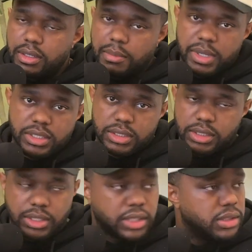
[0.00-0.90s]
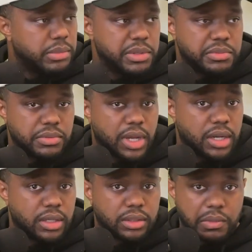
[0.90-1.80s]
I mean, just to say to the people,
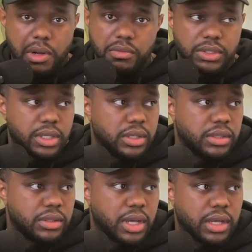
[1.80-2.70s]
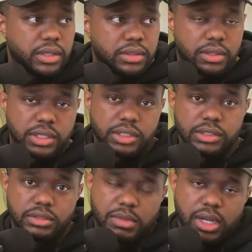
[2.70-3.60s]
ain't nothing wrong with that. Like, or
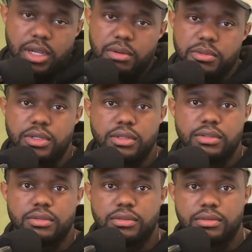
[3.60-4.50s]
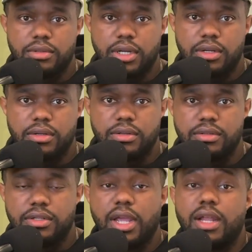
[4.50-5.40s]
just my camera right here.
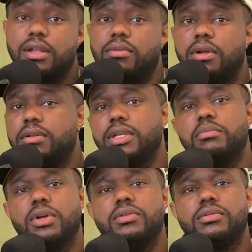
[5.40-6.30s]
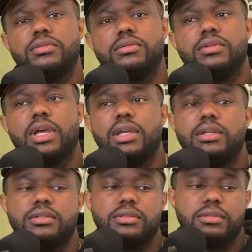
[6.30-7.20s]
Ain't nothing wrong with that, bro.
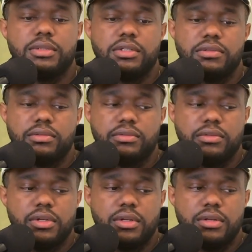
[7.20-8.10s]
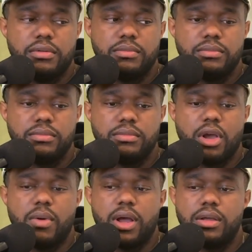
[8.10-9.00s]
Like, you know what I mean?
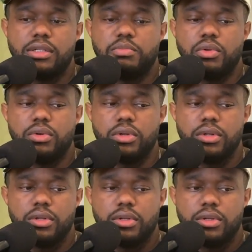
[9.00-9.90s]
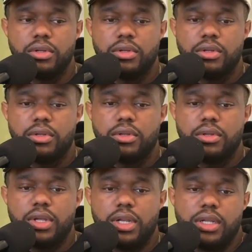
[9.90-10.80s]
Go out, explore.
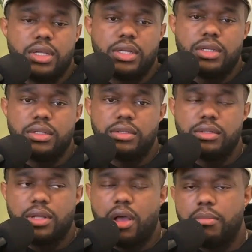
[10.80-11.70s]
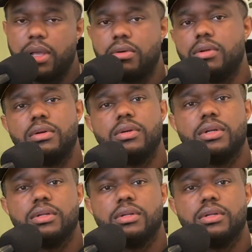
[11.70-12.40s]
And then home ain't going nowhere.